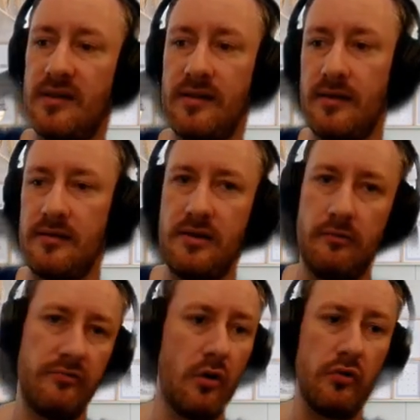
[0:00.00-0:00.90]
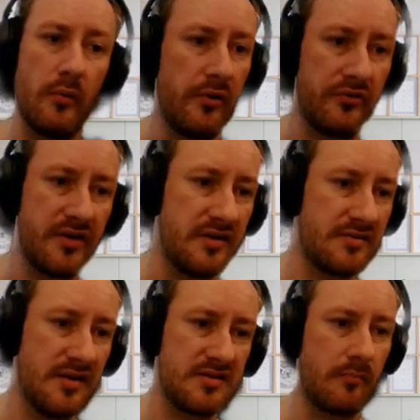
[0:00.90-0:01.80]
no one knows.
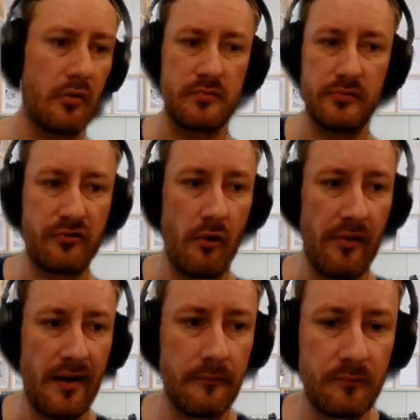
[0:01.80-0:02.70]
It's impossible to call that.